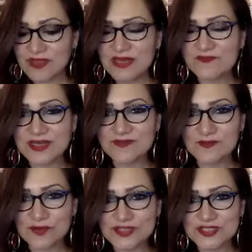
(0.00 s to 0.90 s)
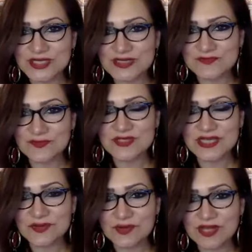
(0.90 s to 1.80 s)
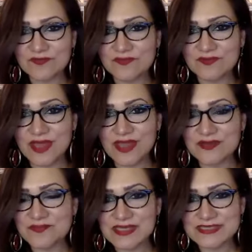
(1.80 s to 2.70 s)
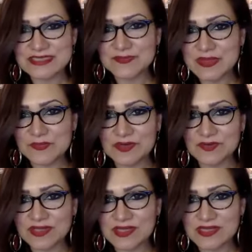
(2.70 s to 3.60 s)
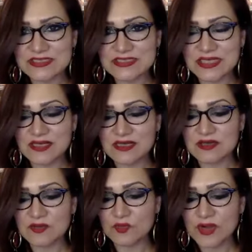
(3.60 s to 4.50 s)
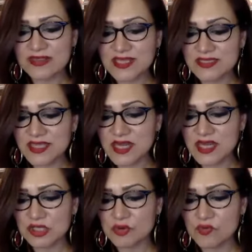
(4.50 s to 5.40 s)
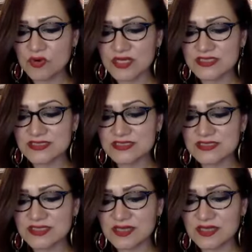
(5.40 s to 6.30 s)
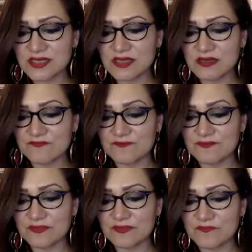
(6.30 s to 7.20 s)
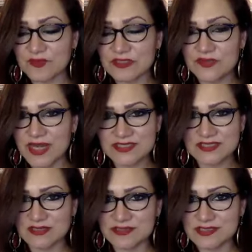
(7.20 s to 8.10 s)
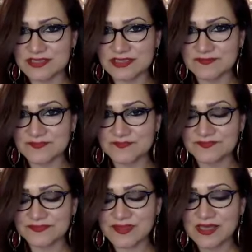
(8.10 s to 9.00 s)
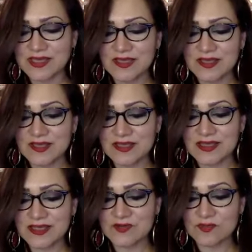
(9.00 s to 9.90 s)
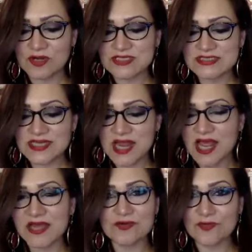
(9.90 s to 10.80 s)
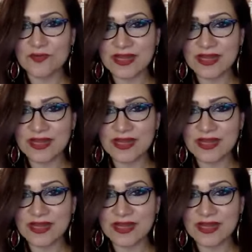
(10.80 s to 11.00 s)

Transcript: very, very fortunate. From day one, we've had amazing people with us. One thing that I knew was, with great certainty, was that I don't know